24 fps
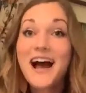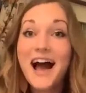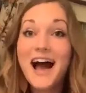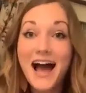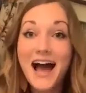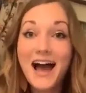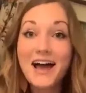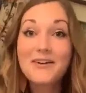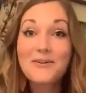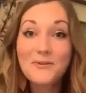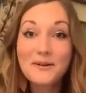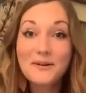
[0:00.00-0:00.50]

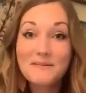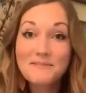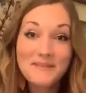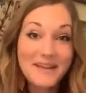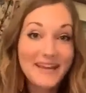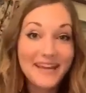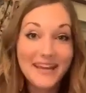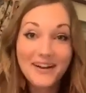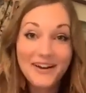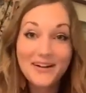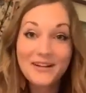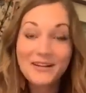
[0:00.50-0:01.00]
I don't want to be
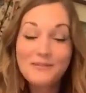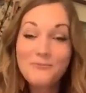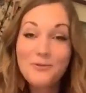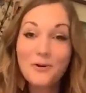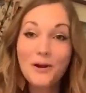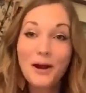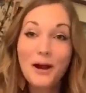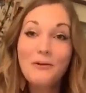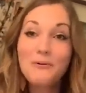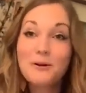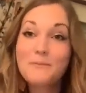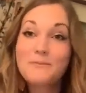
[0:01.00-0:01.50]
here
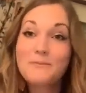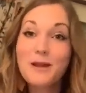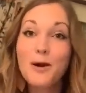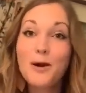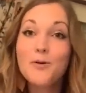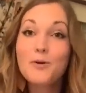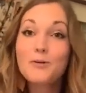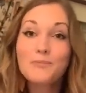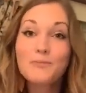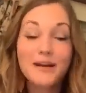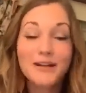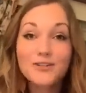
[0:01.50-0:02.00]
anymore. I want to be
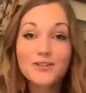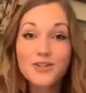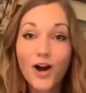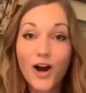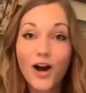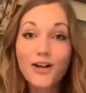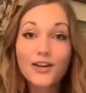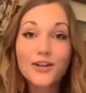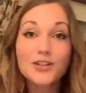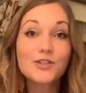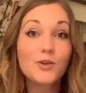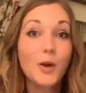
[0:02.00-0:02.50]
home with my
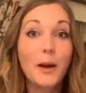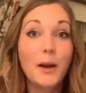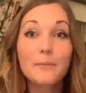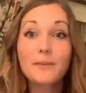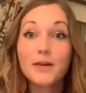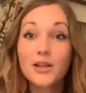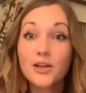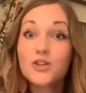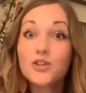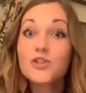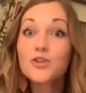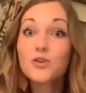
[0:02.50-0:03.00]
daughter. So I'm
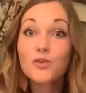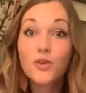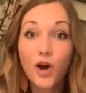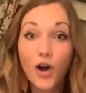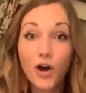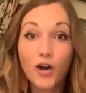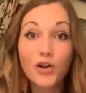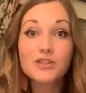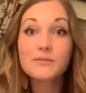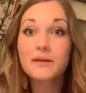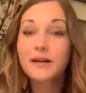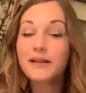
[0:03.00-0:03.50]
going to do
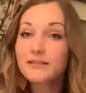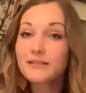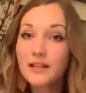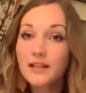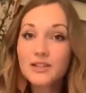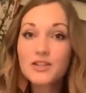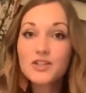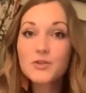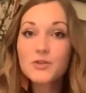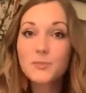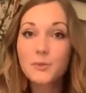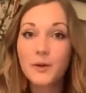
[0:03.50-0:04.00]
calls on my
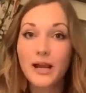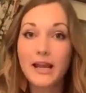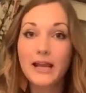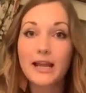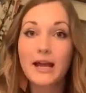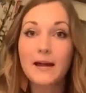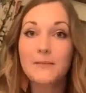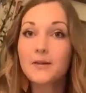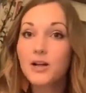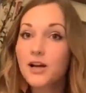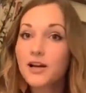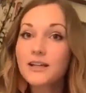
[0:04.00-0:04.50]
lunch break.
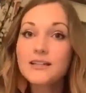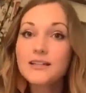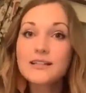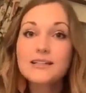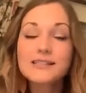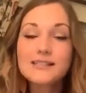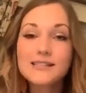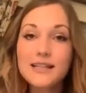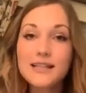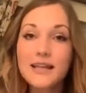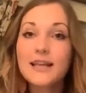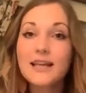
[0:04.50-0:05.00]
I'm not going to
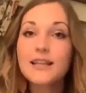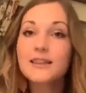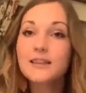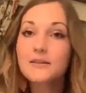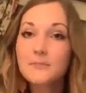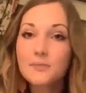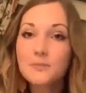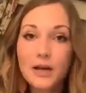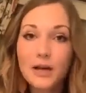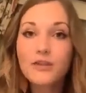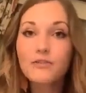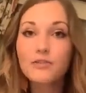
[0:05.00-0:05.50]
sit in the
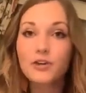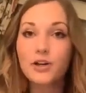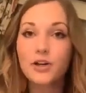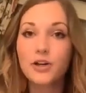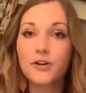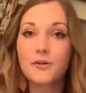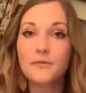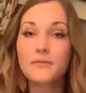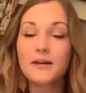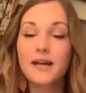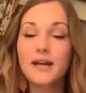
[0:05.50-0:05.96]
break room.